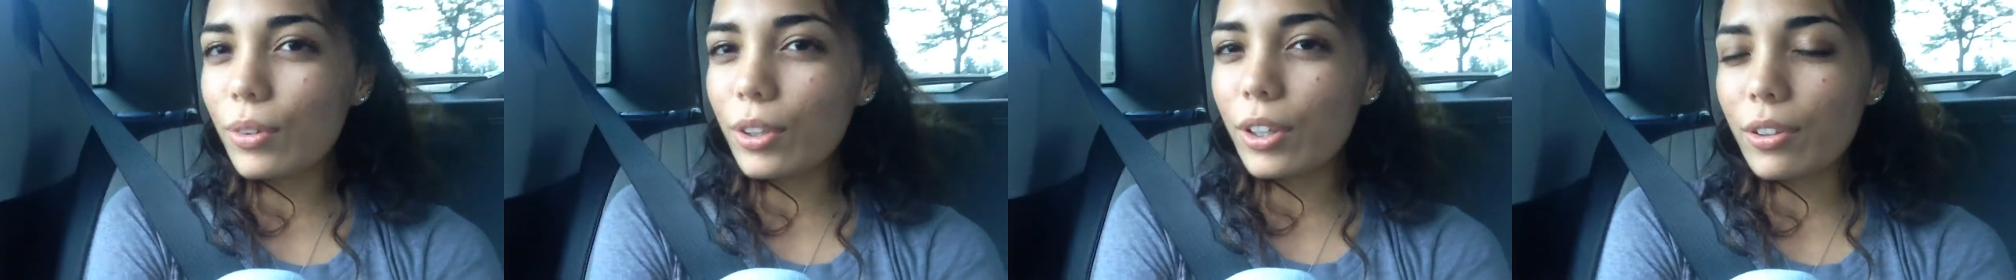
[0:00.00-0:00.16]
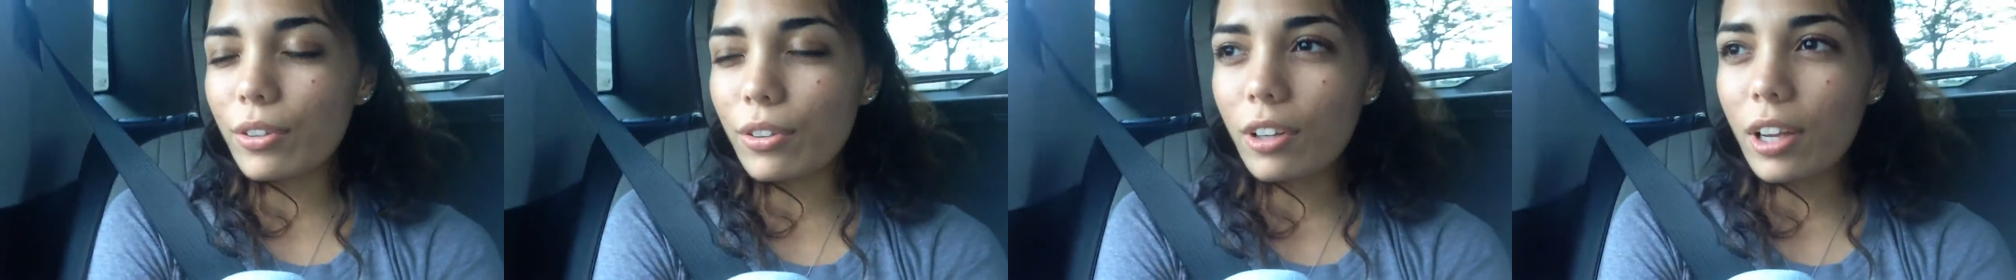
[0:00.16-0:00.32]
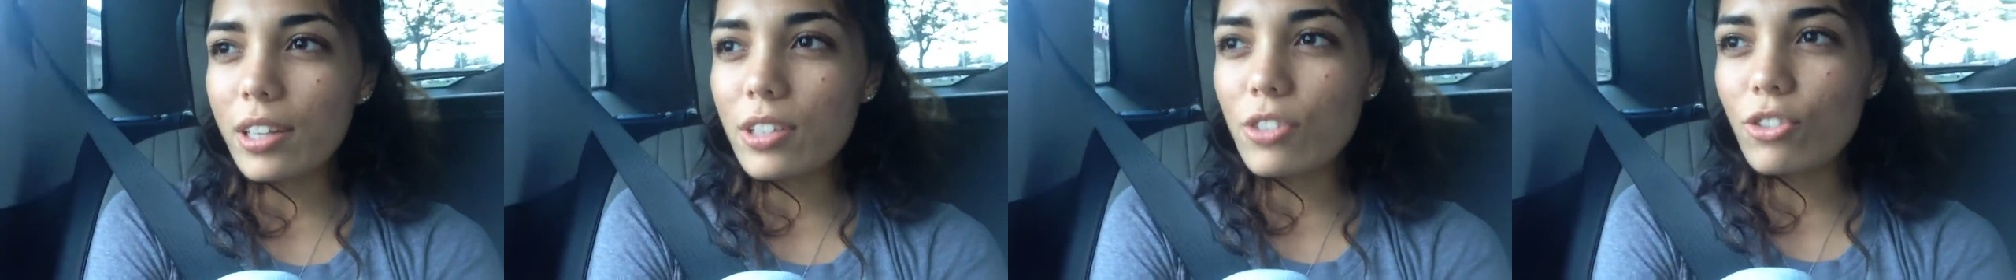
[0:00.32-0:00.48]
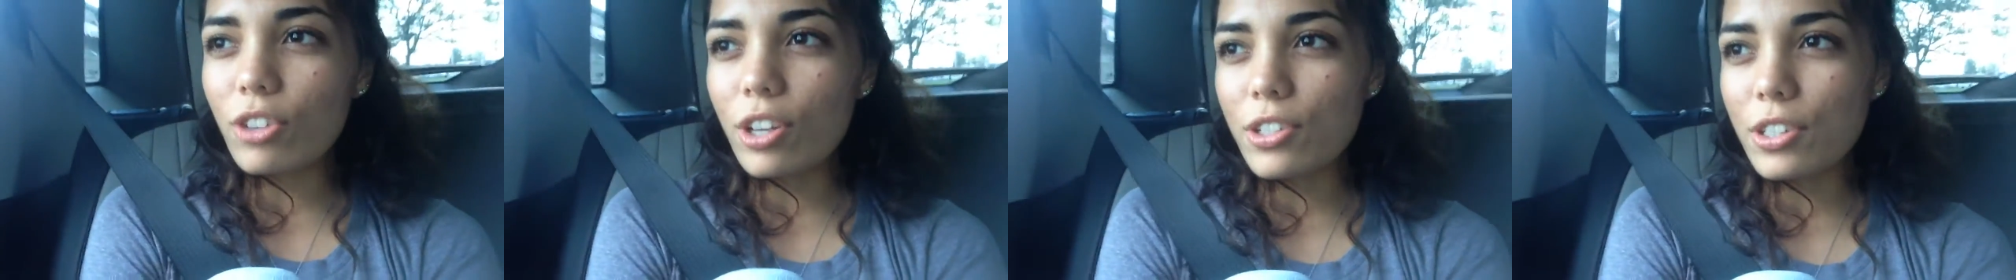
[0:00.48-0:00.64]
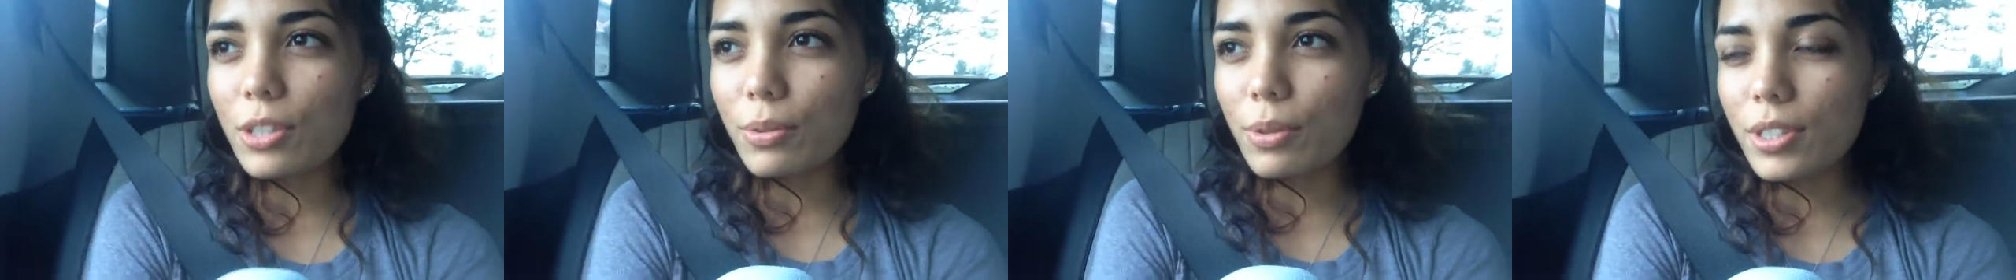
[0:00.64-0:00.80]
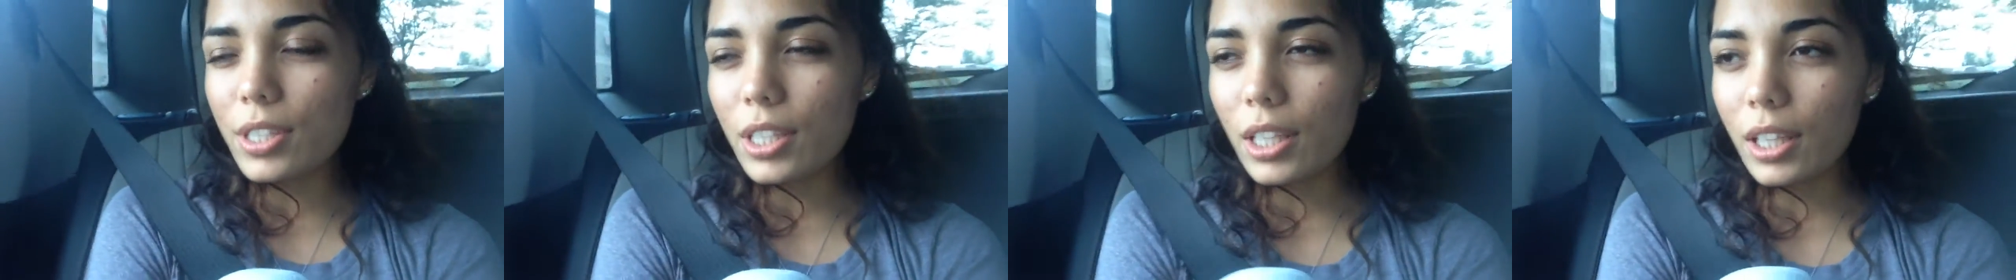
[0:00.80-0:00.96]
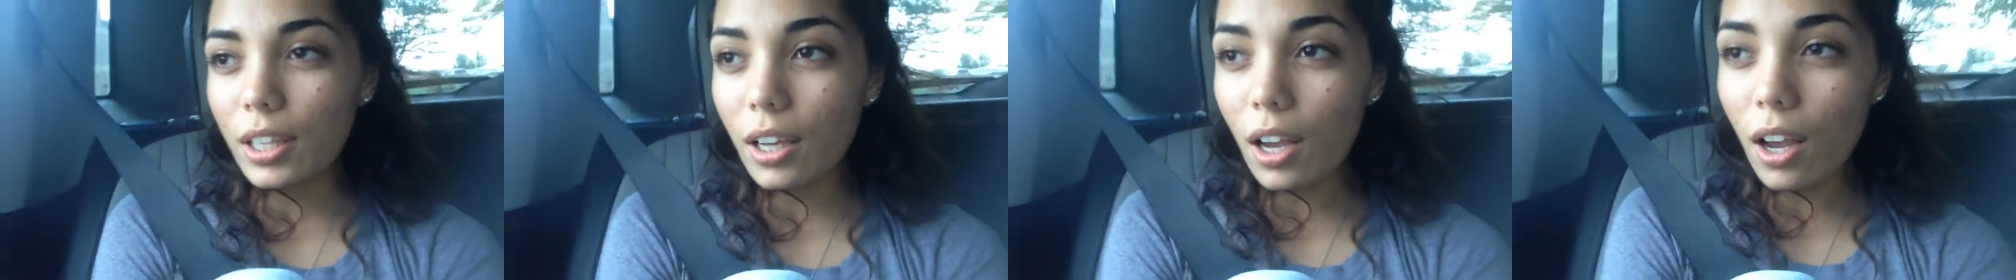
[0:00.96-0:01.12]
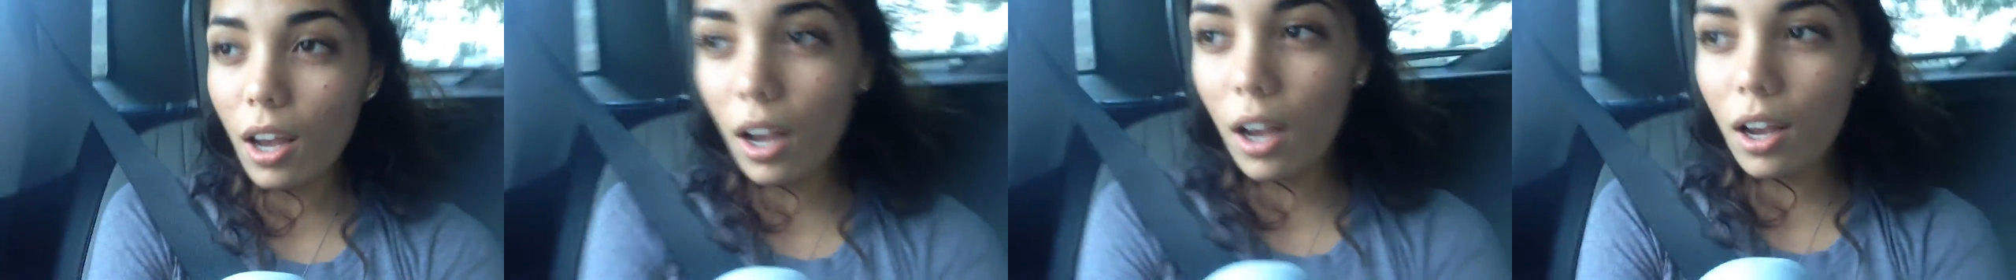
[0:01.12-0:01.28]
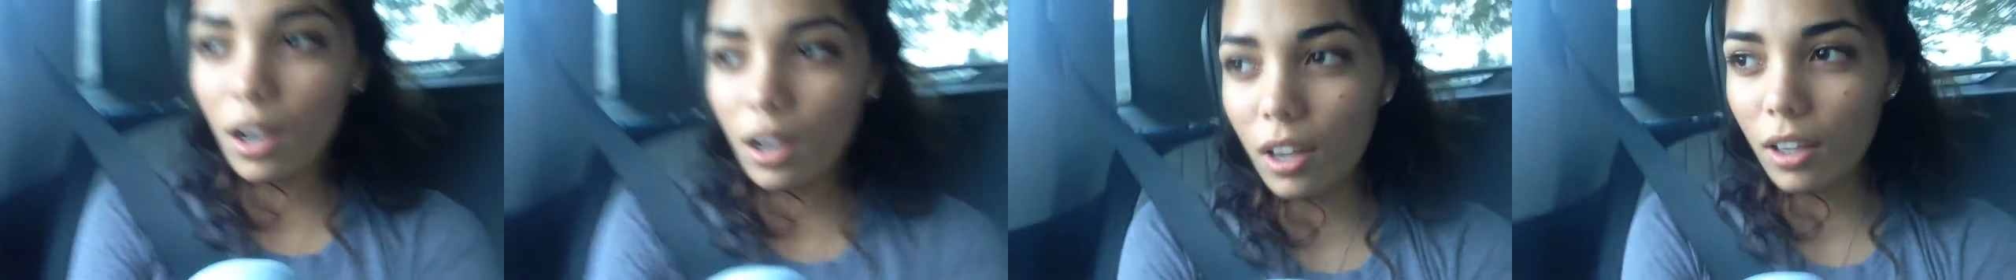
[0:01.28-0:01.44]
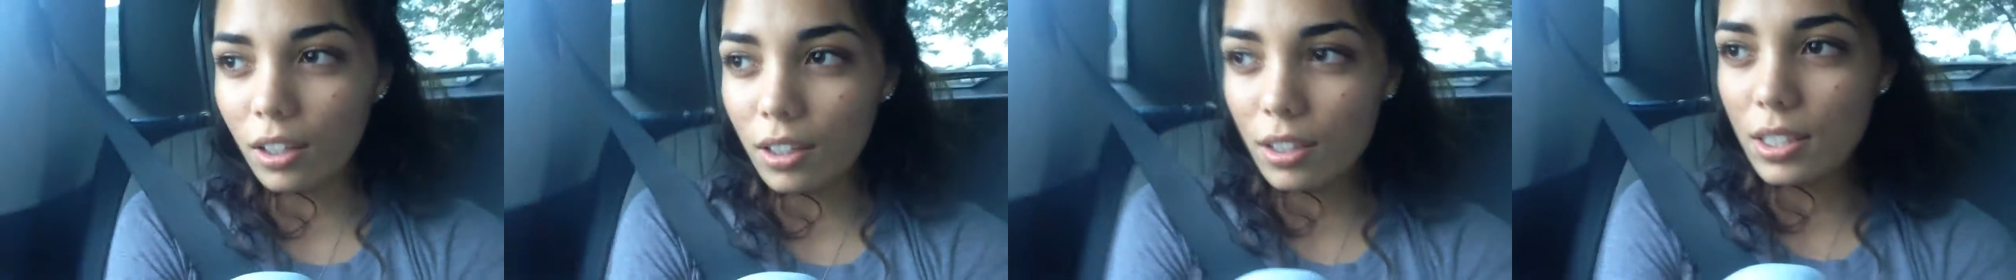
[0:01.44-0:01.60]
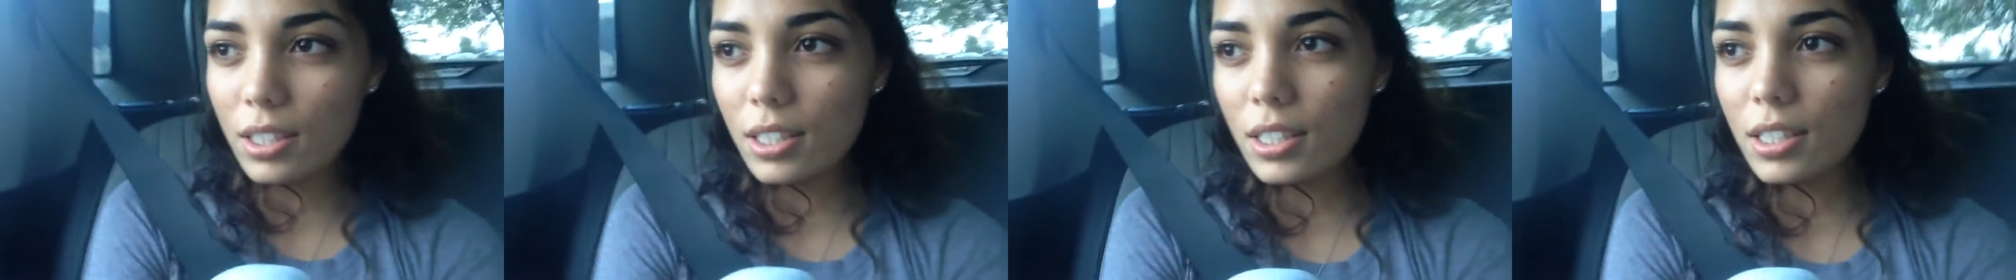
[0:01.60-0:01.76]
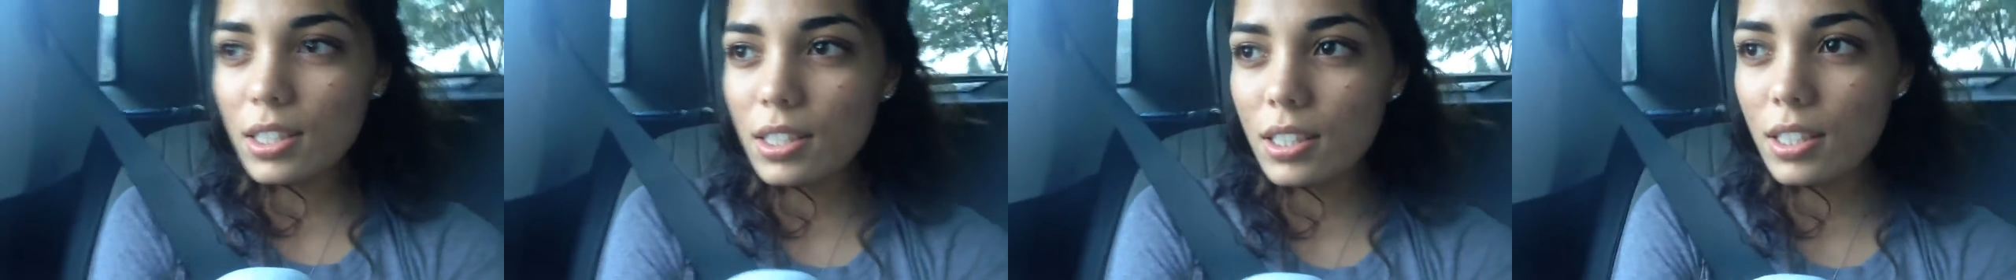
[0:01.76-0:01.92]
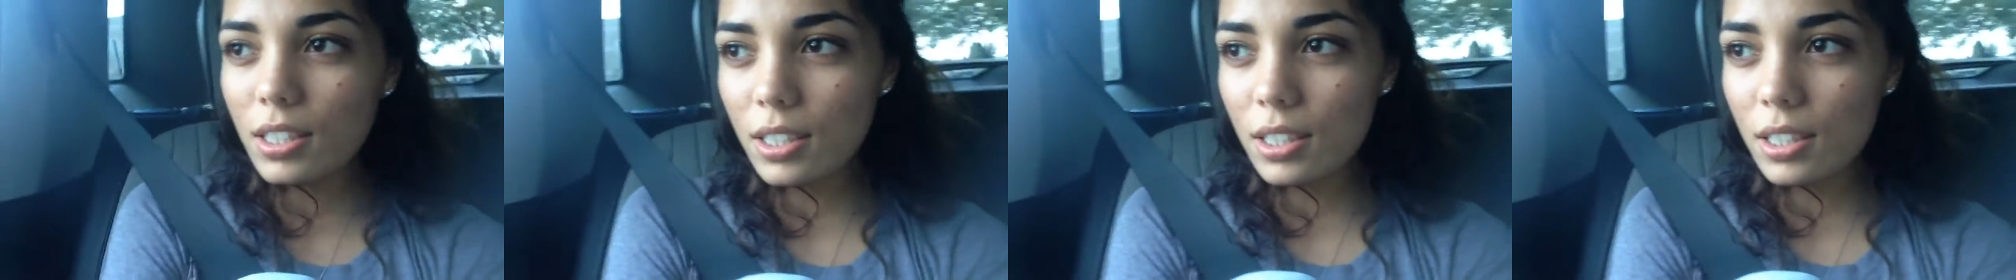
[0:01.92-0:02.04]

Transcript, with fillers: or as Jesse was telling us,